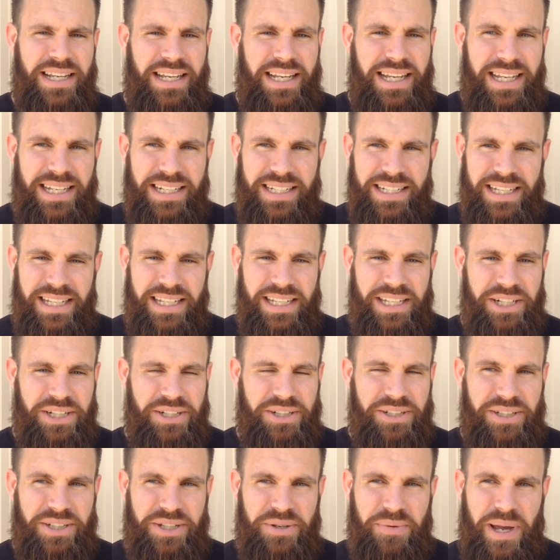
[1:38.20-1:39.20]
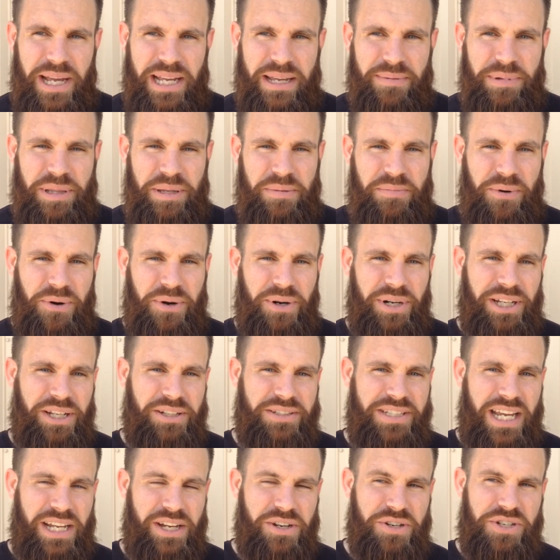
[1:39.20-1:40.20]
And, you wake up in the morning,
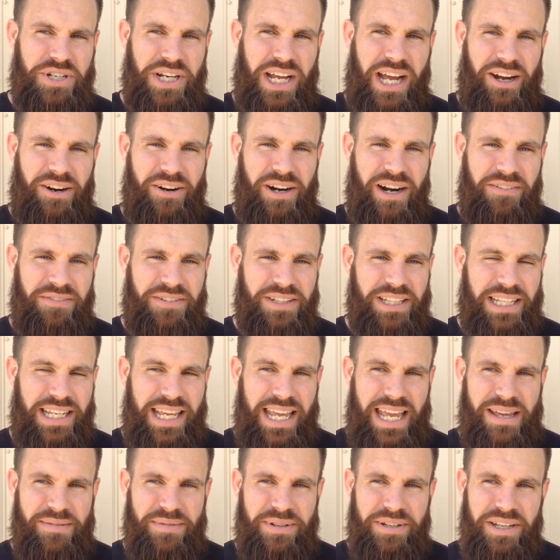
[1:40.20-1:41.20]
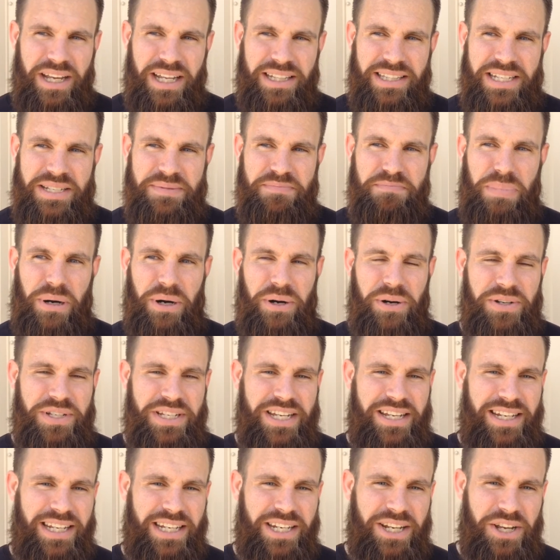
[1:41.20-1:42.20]
go take your shower after the game, and you got these burns
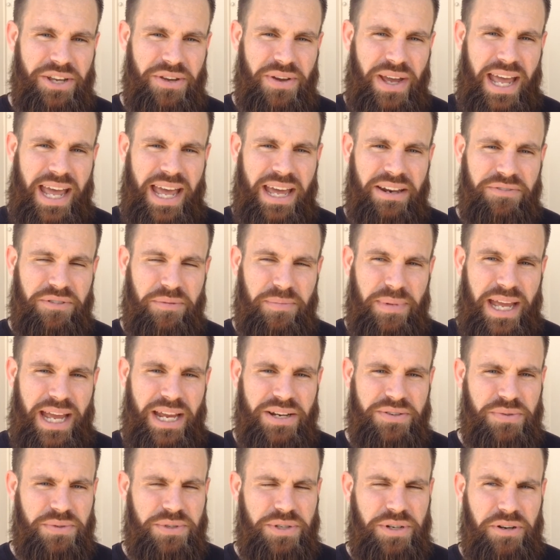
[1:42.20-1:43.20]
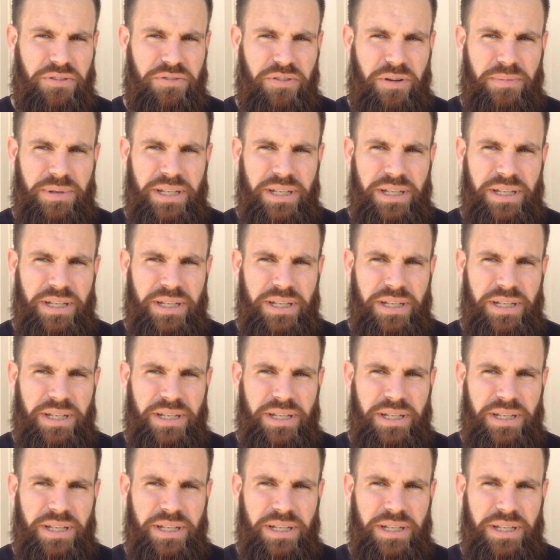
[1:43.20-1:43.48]
that you didn't know you had from the AstroTurf.